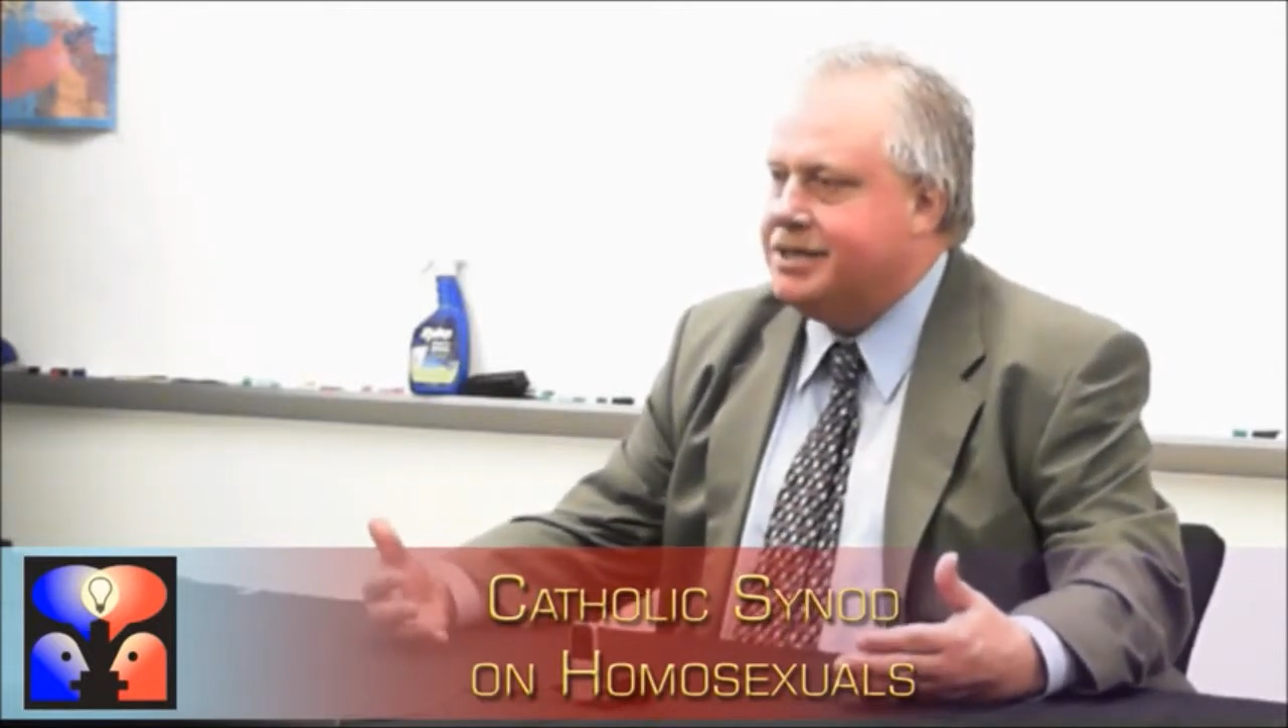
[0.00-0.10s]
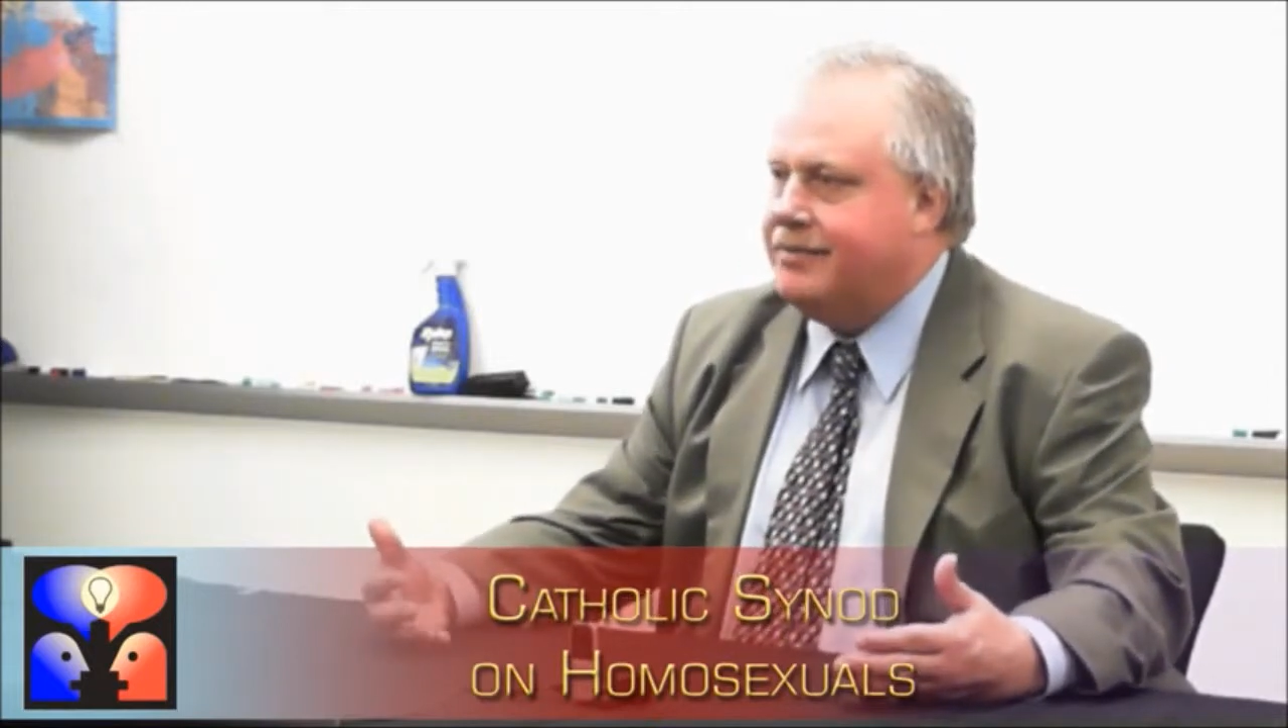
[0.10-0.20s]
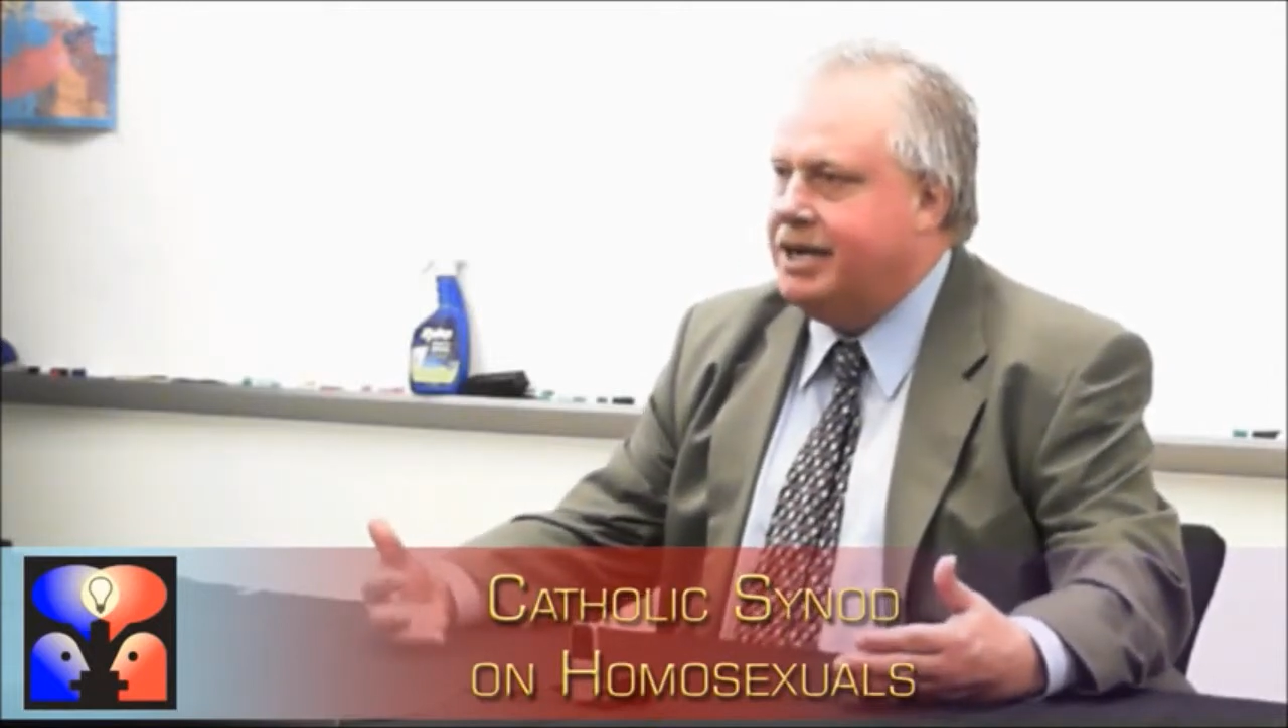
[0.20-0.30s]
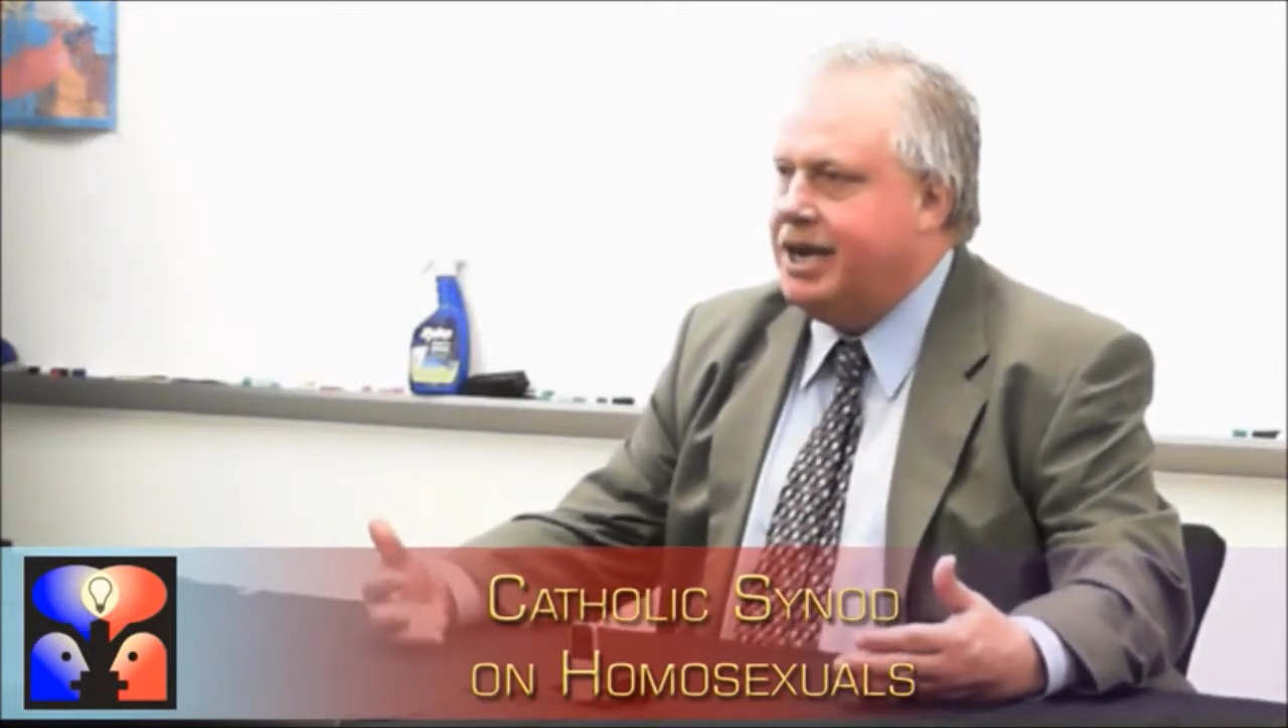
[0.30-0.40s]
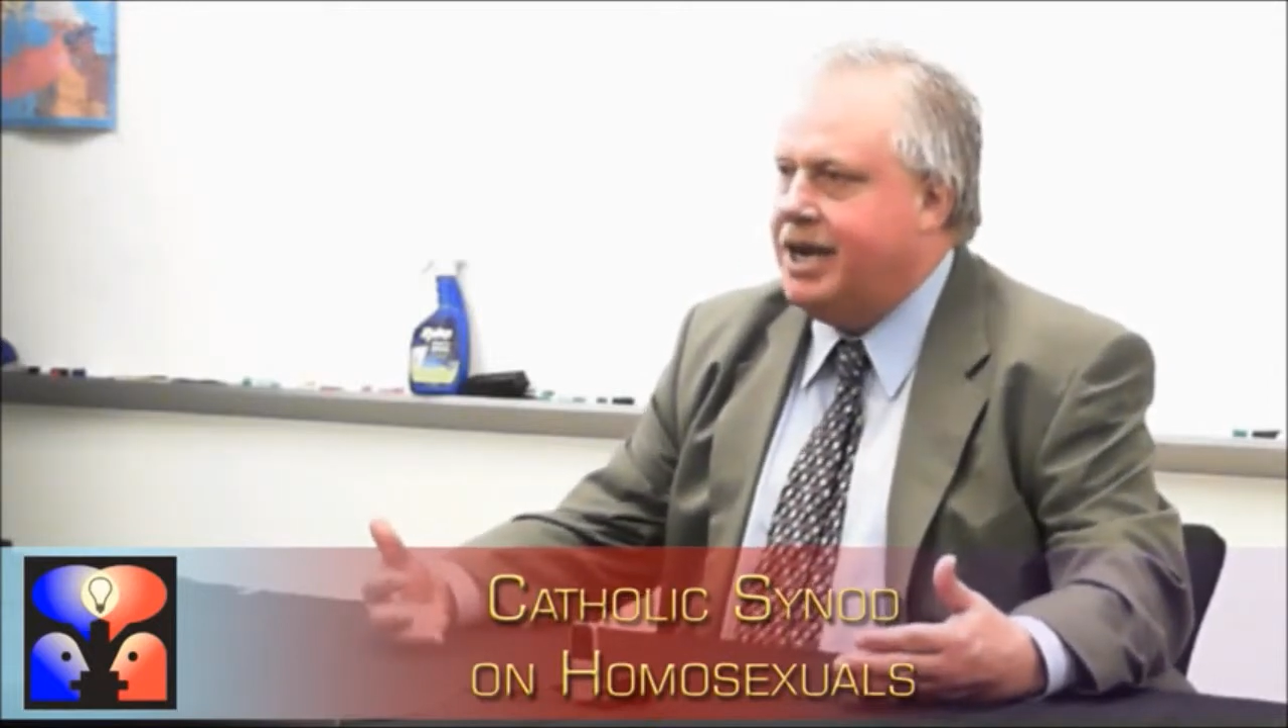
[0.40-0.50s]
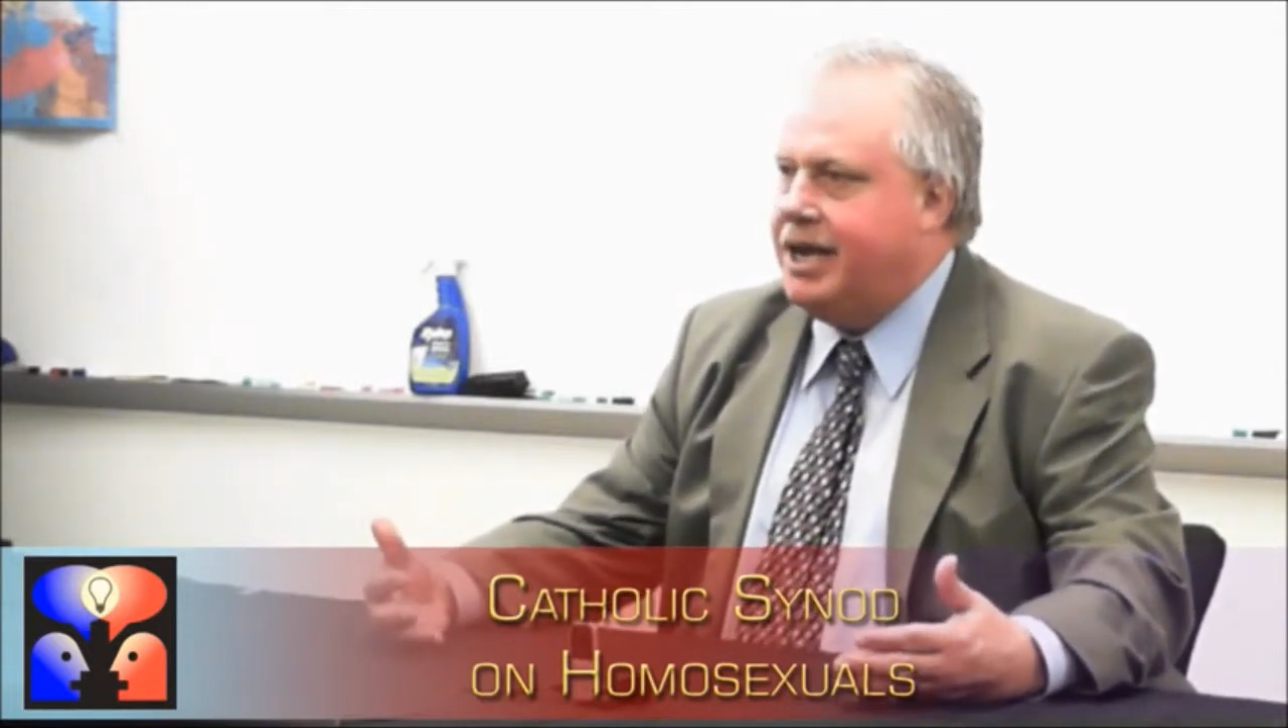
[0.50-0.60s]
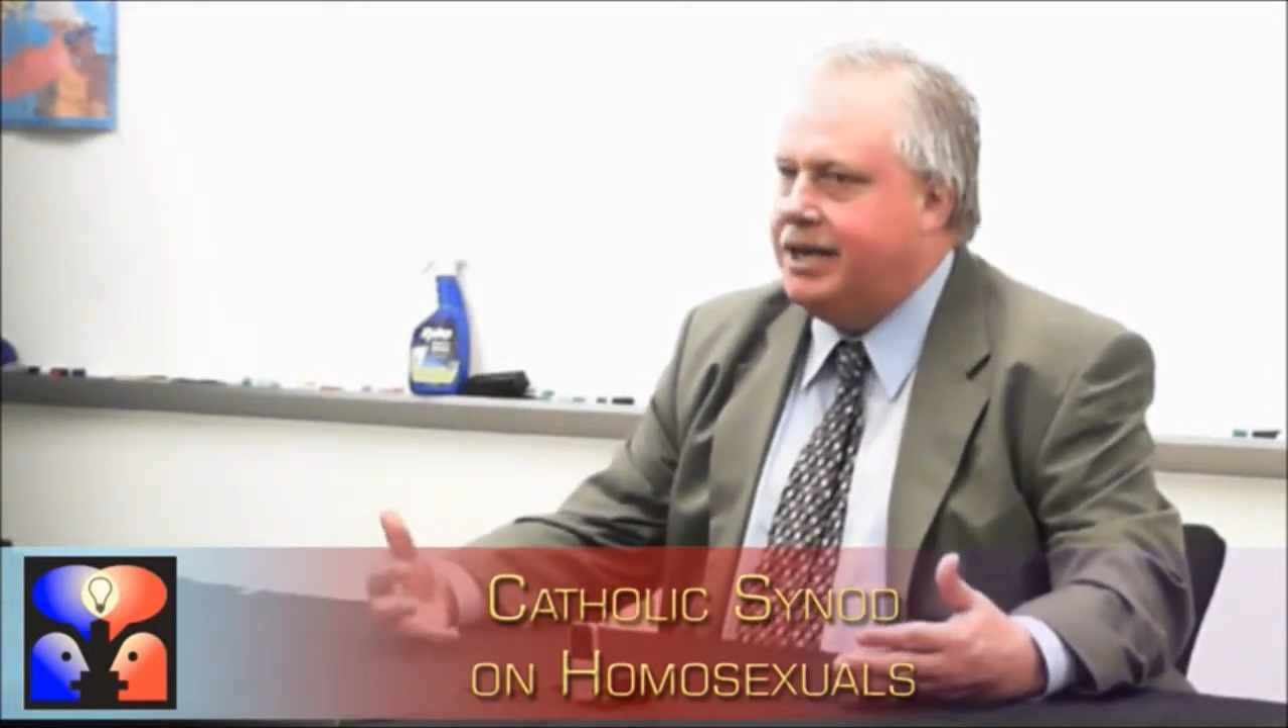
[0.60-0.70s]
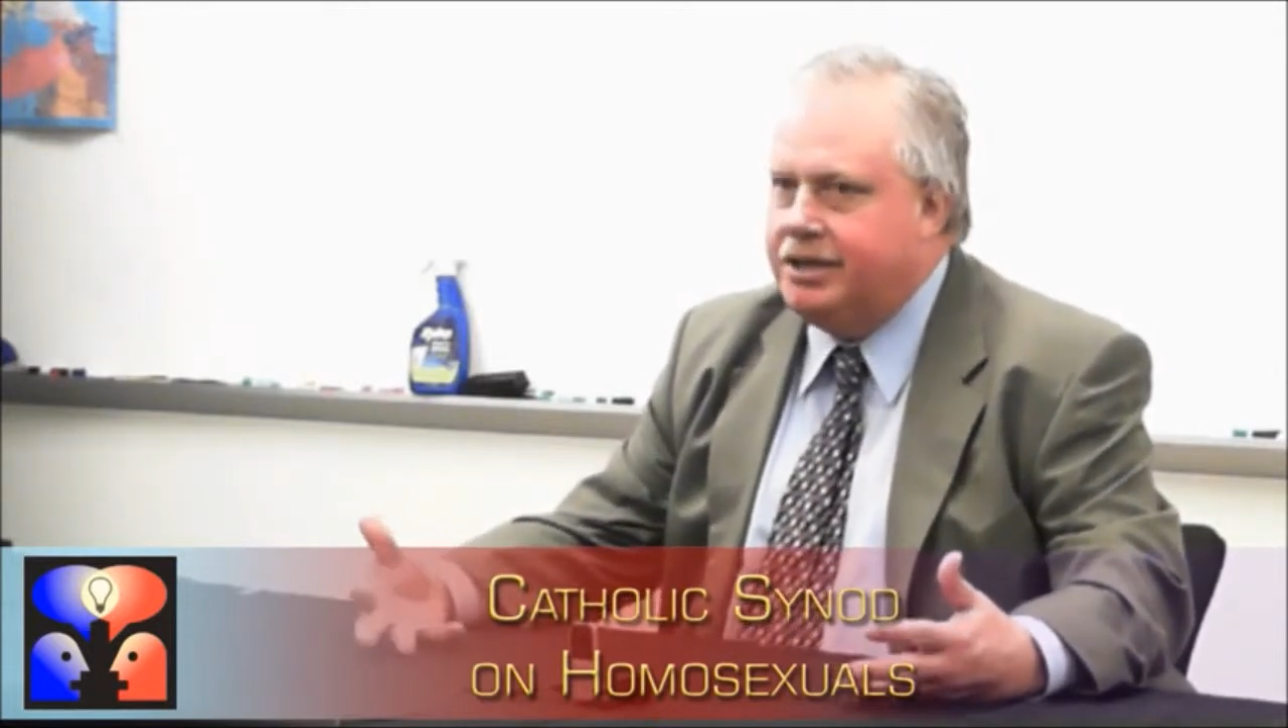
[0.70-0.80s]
every day,